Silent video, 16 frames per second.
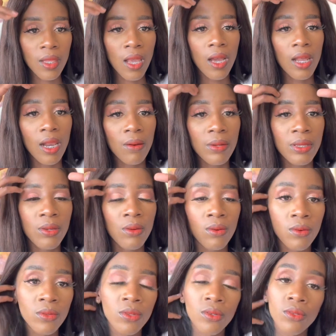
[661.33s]
allowing
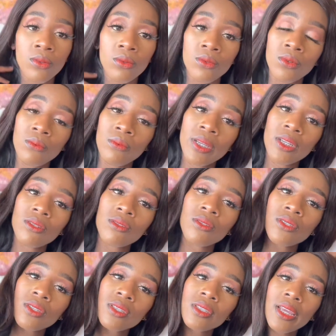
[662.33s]
your wig to
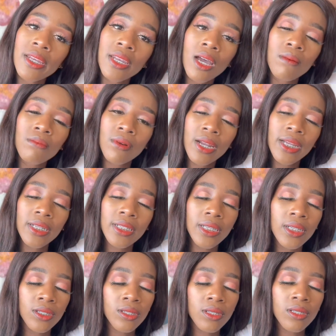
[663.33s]
just stand upright,
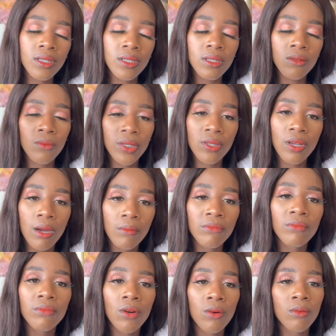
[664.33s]
and just when you come
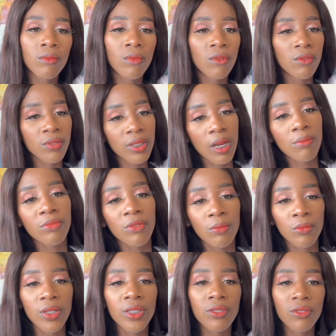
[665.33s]
home or you come from
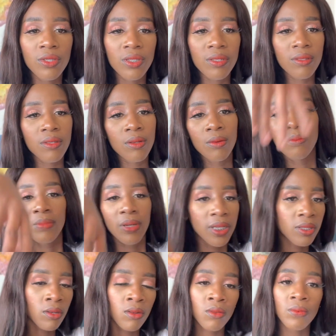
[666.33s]
work, you just place
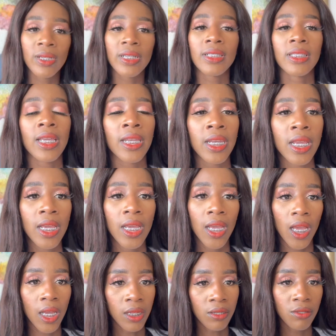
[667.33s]
it on the wig stand
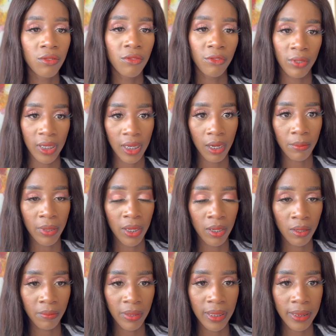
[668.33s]
and you forget about
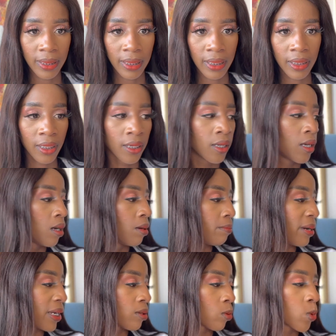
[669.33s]
it basically.
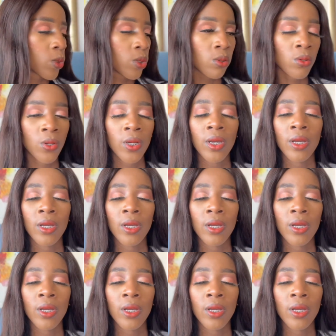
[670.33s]
But also,